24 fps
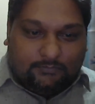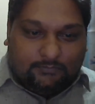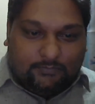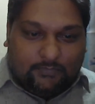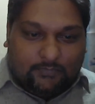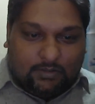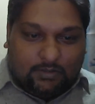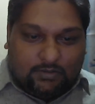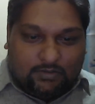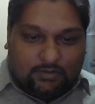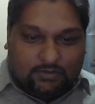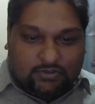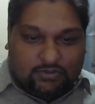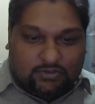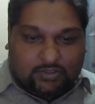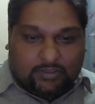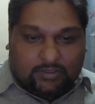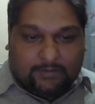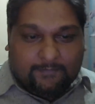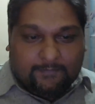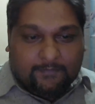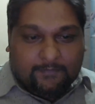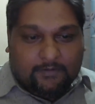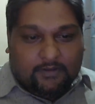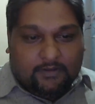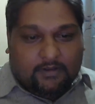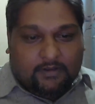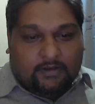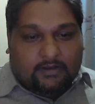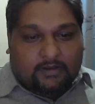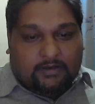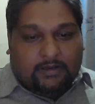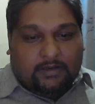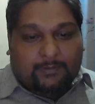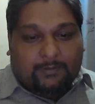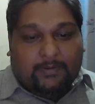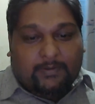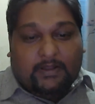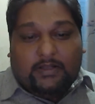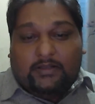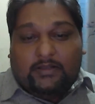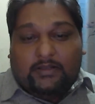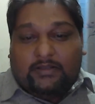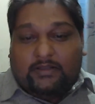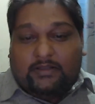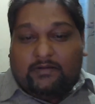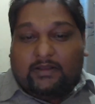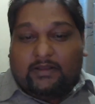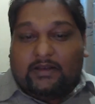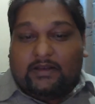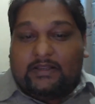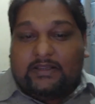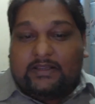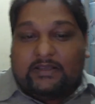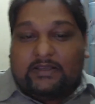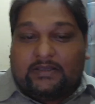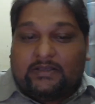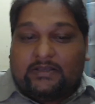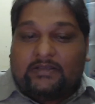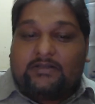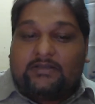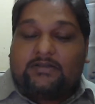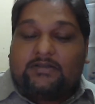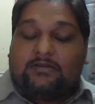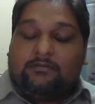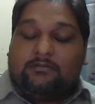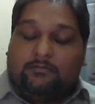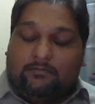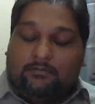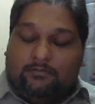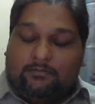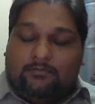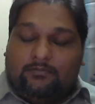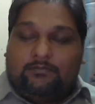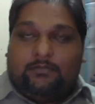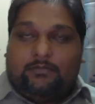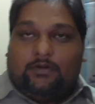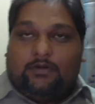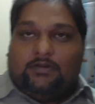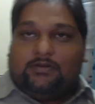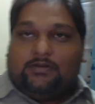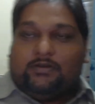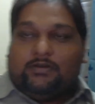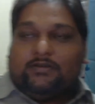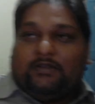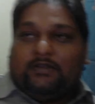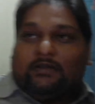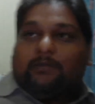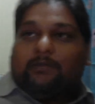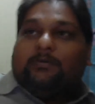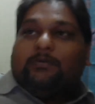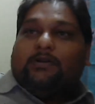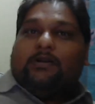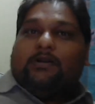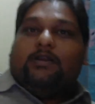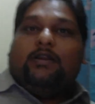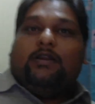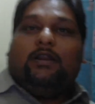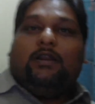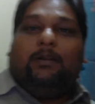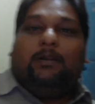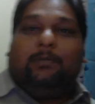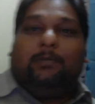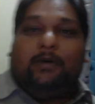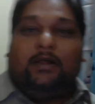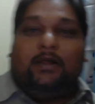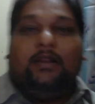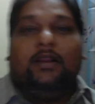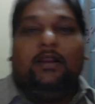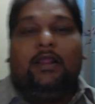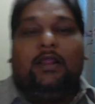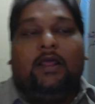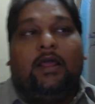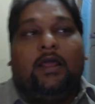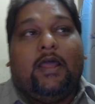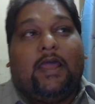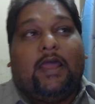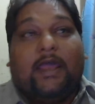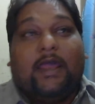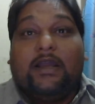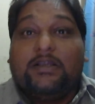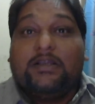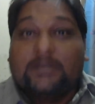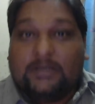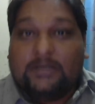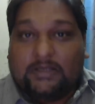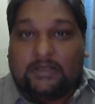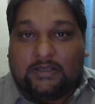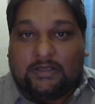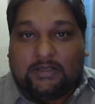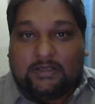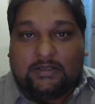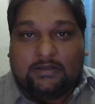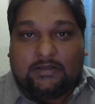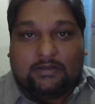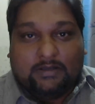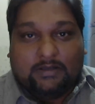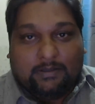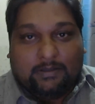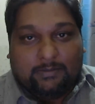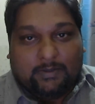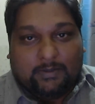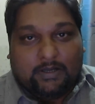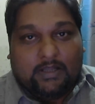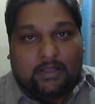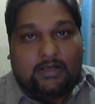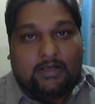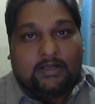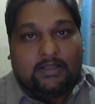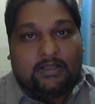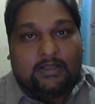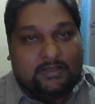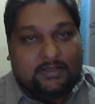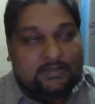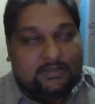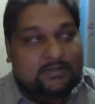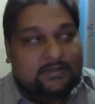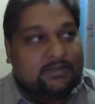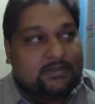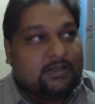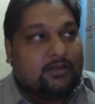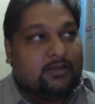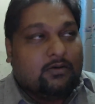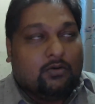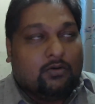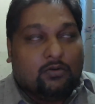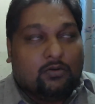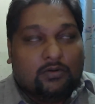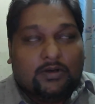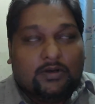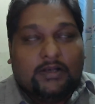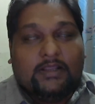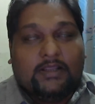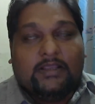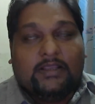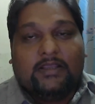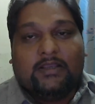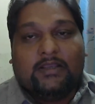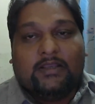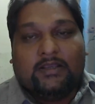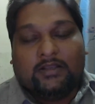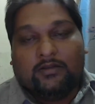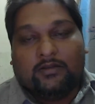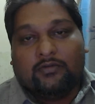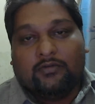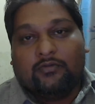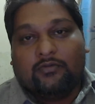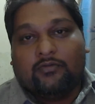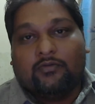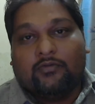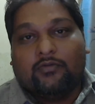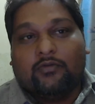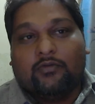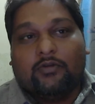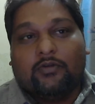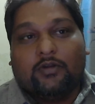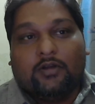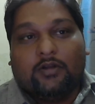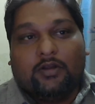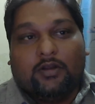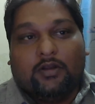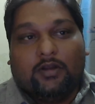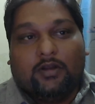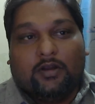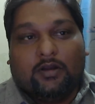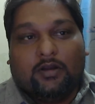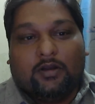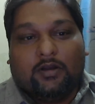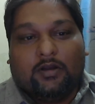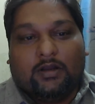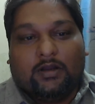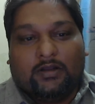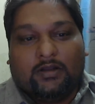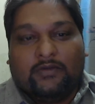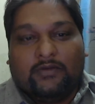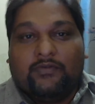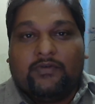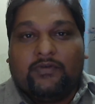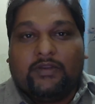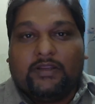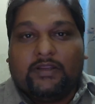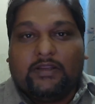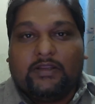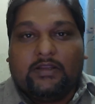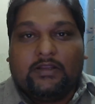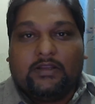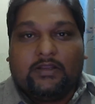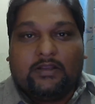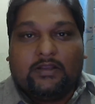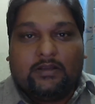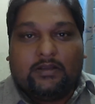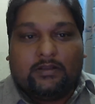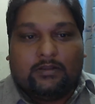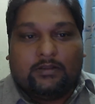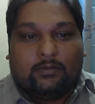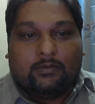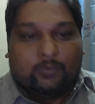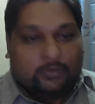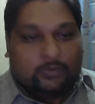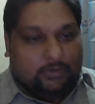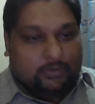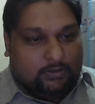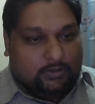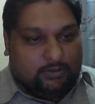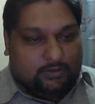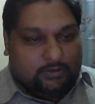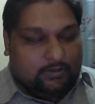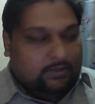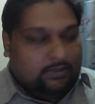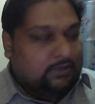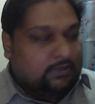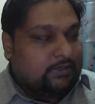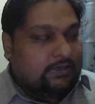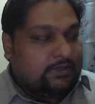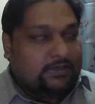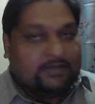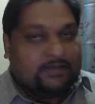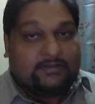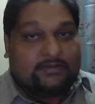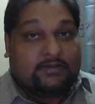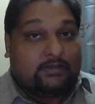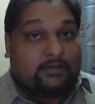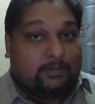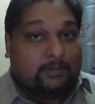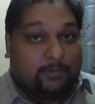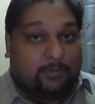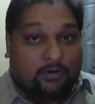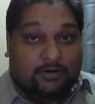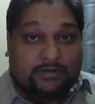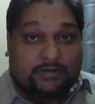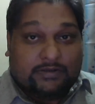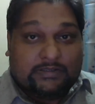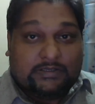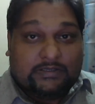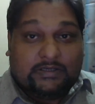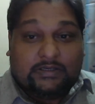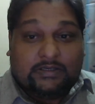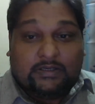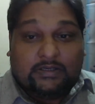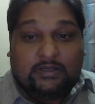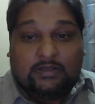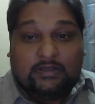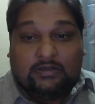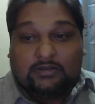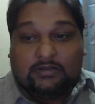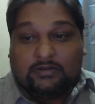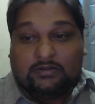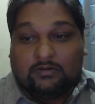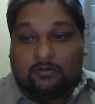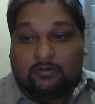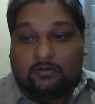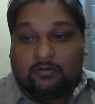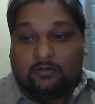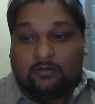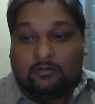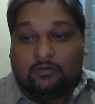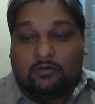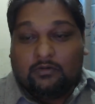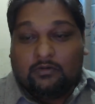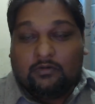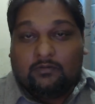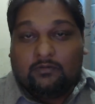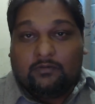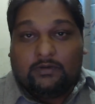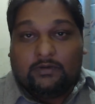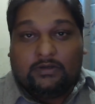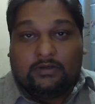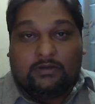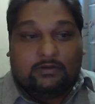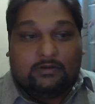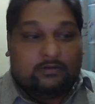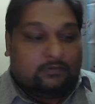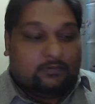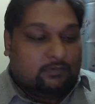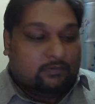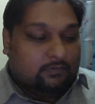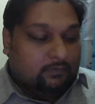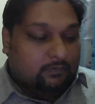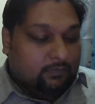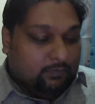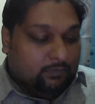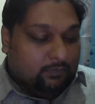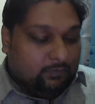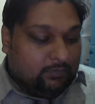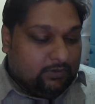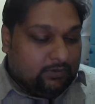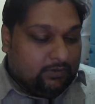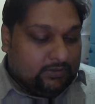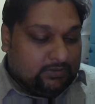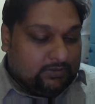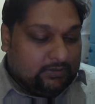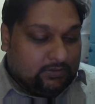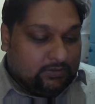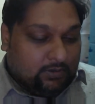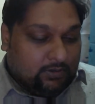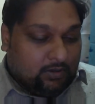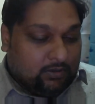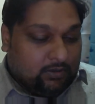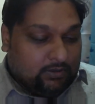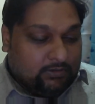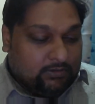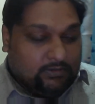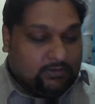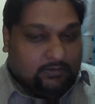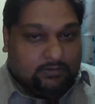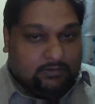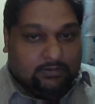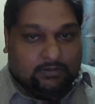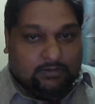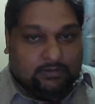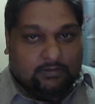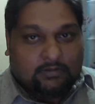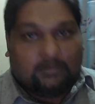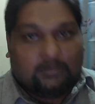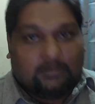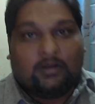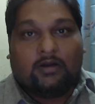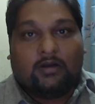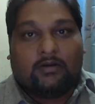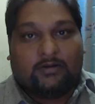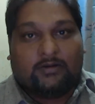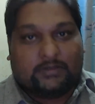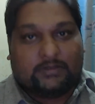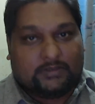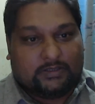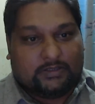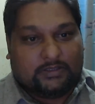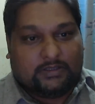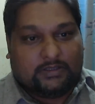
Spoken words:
Sushil. Nepal Diwali is also celebrated in Nepal. Actually, Nepal is the only Hindu country in the world. India is a democracy, so we it's not a theocracy,